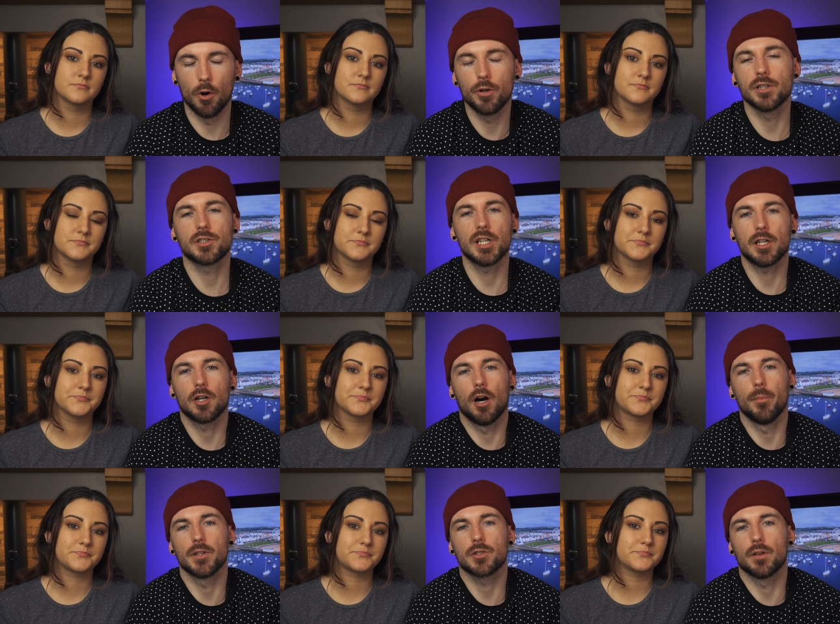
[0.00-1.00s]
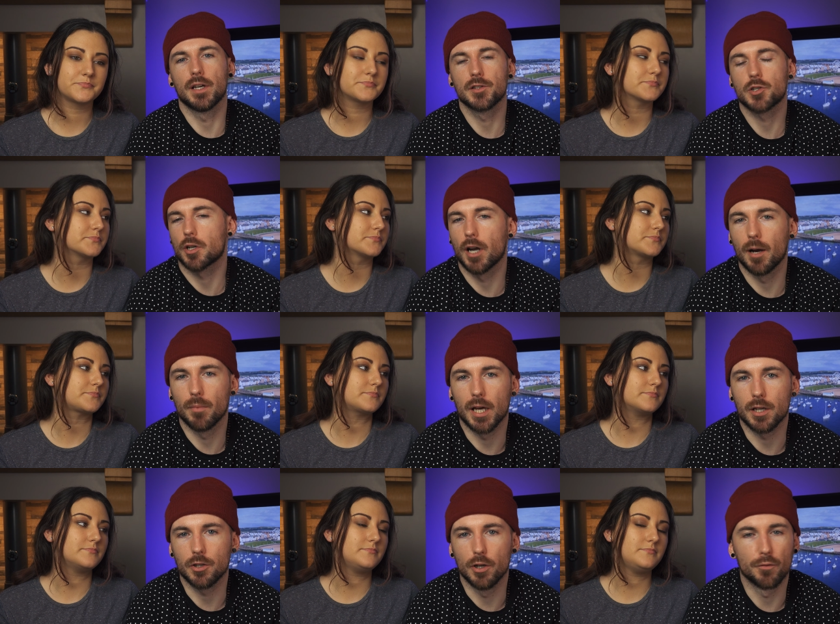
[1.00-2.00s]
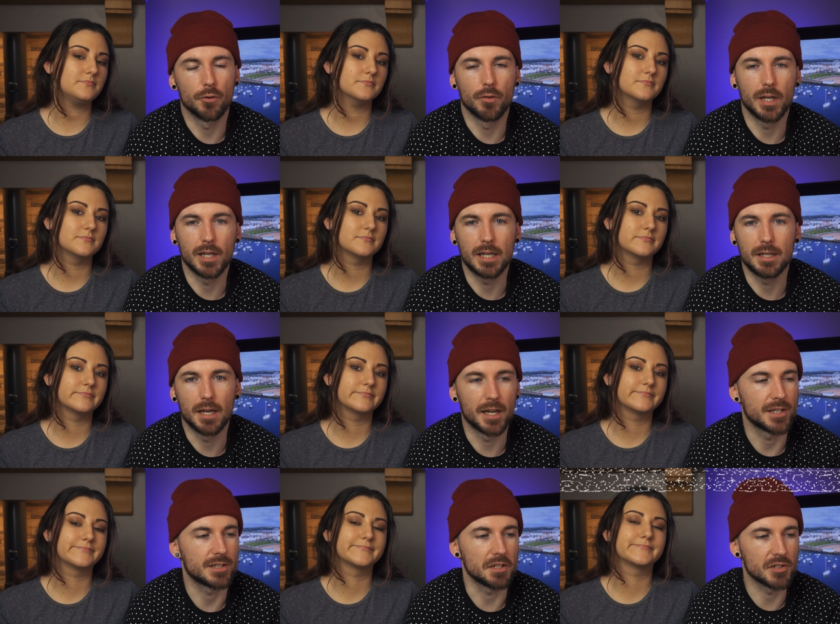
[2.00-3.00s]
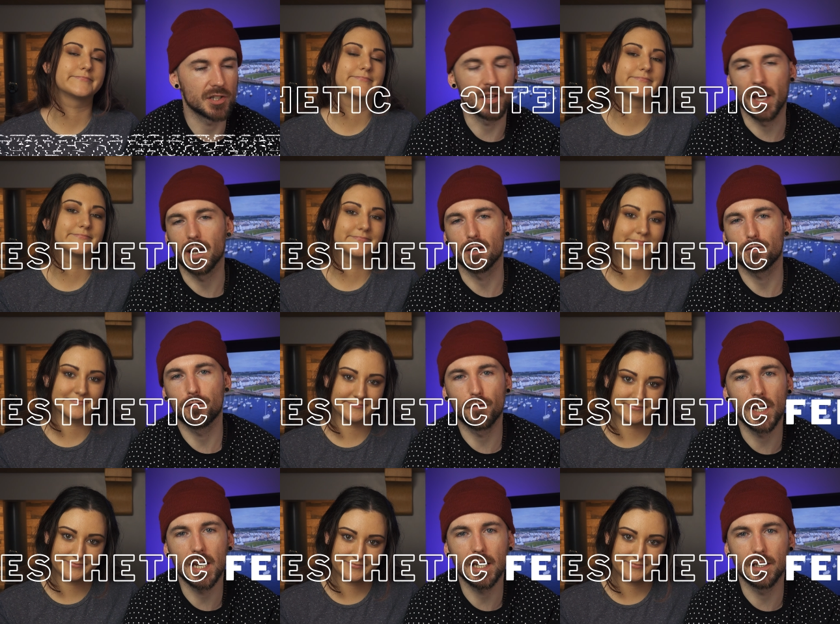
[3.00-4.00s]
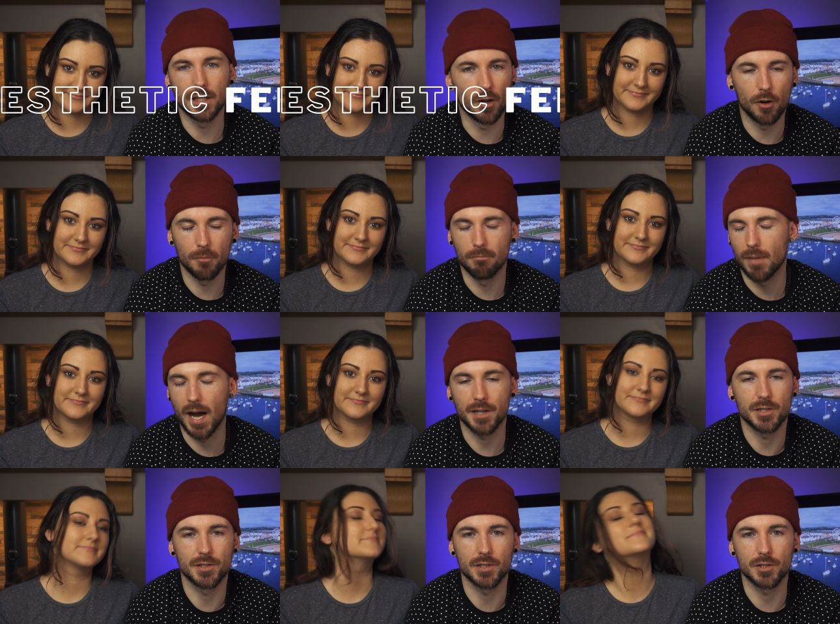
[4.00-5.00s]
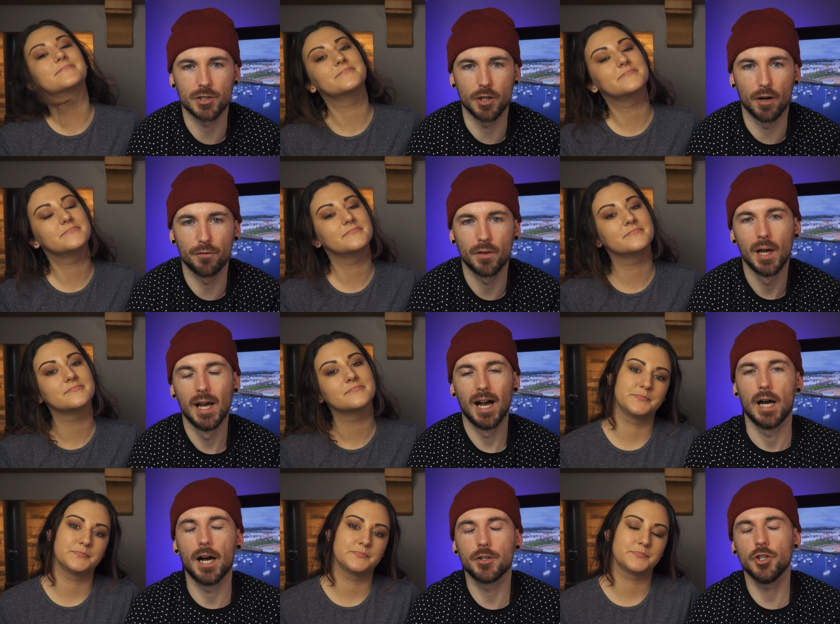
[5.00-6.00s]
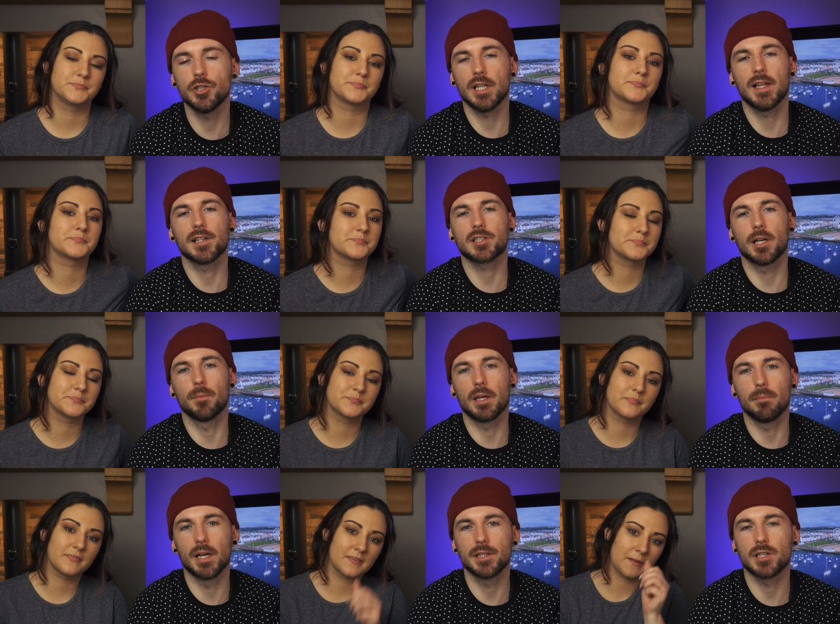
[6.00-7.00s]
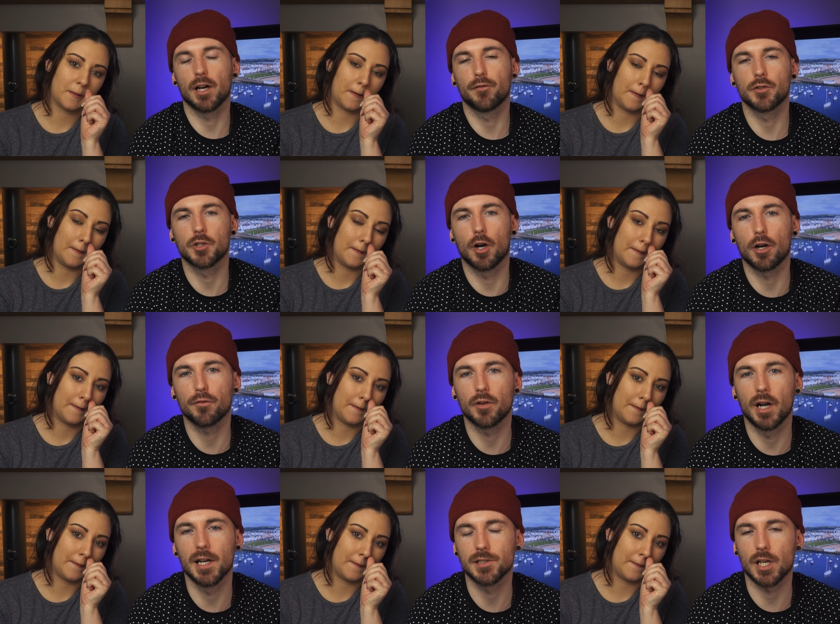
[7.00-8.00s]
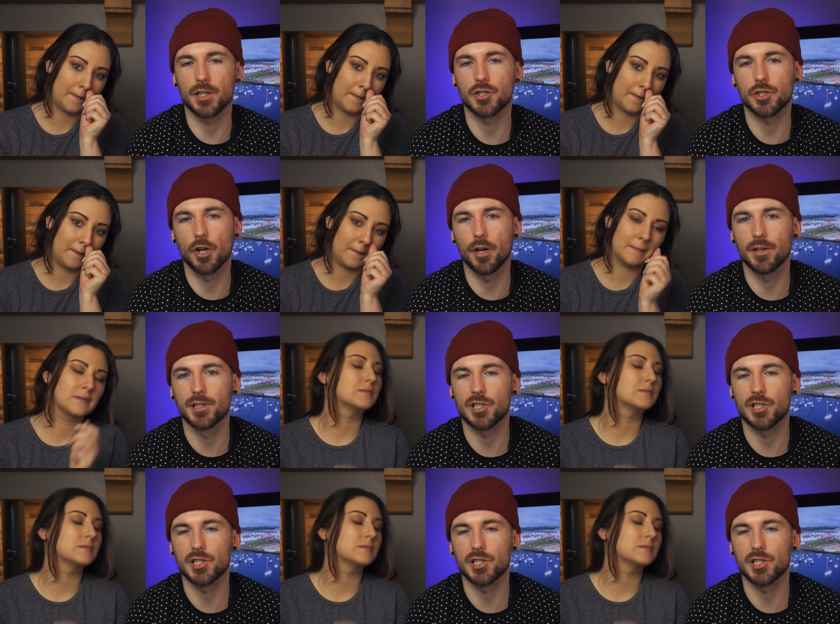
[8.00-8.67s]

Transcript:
Speaker 1: Or you'll see comments on Instagram like you have a really nice aesthetic feed, it all matches and stuff. And usually that simply means that a photographer has a certain